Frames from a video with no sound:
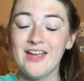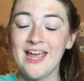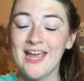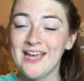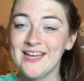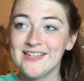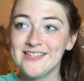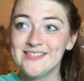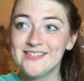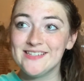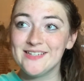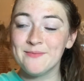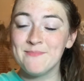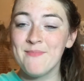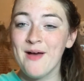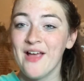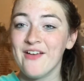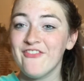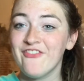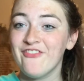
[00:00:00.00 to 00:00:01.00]
is
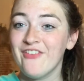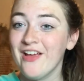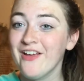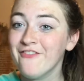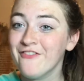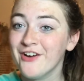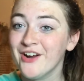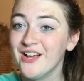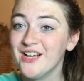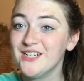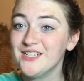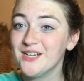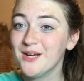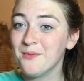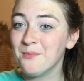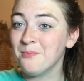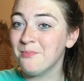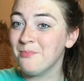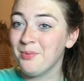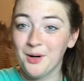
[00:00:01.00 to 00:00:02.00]
my favorite
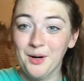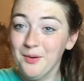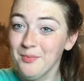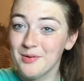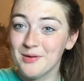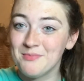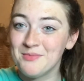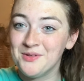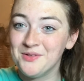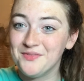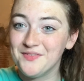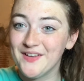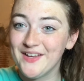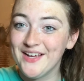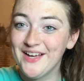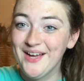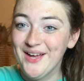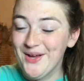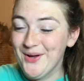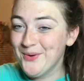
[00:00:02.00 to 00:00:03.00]
Barbie movie,